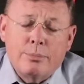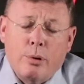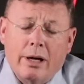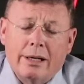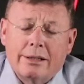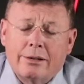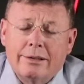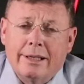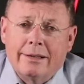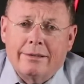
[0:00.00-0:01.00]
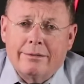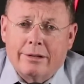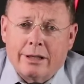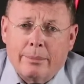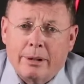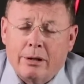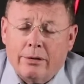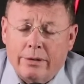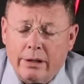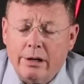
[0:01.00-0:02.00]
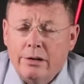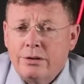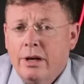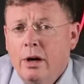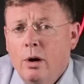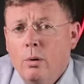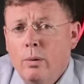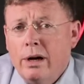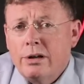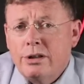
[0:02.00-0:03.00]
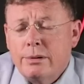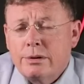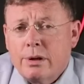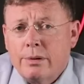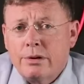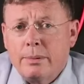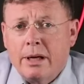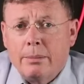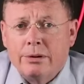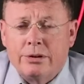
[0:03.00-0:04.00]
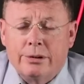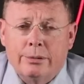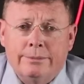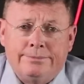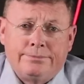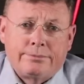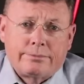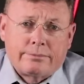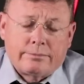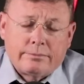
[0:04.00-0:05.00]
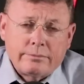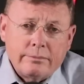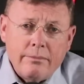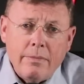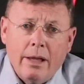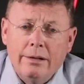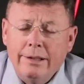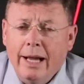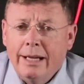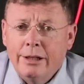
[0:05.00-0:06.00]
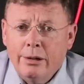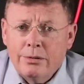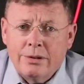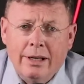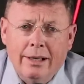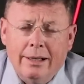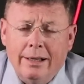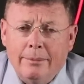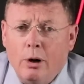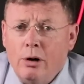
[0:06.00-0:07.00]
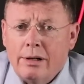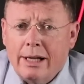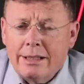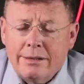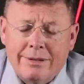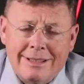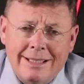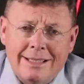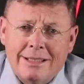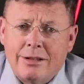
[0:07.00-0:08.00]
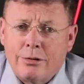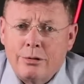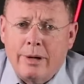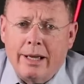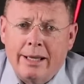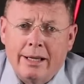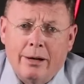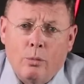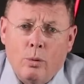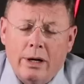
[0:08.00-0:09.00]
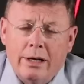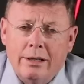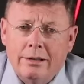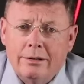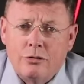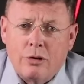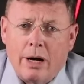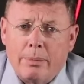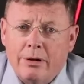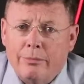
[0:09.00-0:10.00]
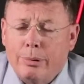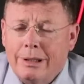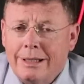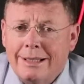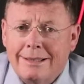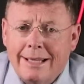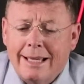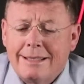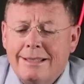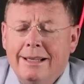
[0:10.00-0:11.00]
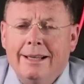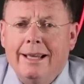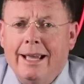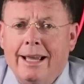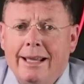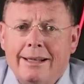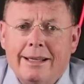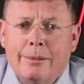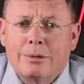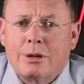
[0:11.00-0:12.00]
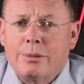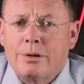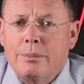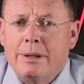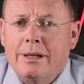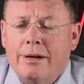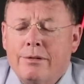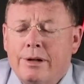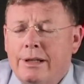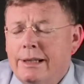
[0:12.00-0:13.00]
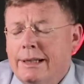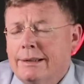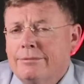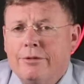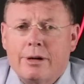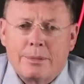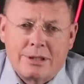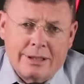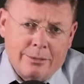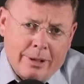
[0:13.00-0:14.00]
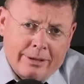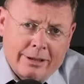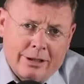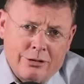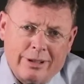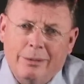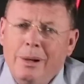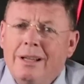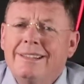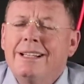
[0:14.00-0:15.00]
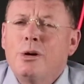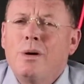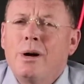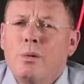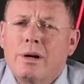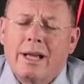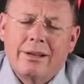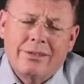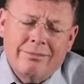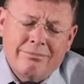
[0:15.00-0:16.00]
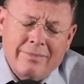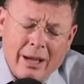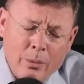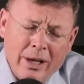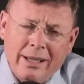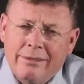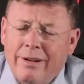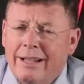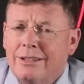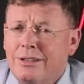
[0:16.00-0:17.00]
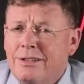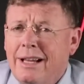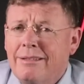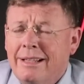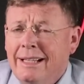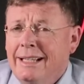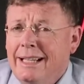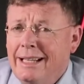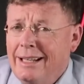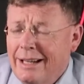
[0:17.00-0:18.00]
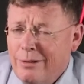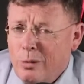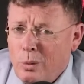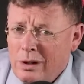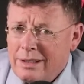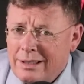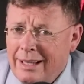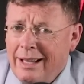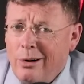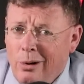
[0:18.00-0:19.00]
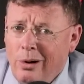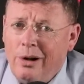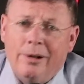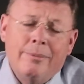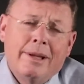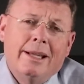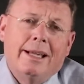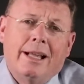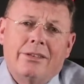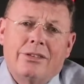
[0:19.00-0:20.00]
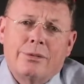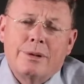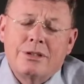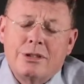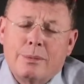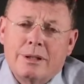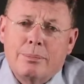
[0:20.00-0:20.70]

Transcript: product at the company called Theranos where she was going to be able to diagnose all kinds of diseases through a one drop of blood test, and it was going to be in every pharmacy around the country. Well, it didn't quite work out that way. In fact, it turned out it never worked at all. Hence the reason she went